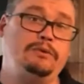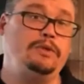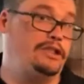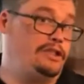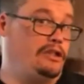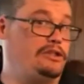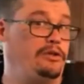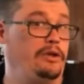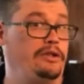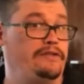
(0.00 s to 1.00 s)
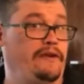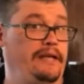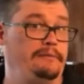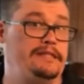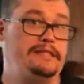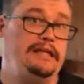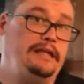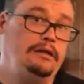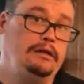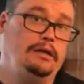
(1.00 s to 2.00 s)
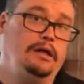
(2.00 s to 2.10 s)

which is also known as vitamin C.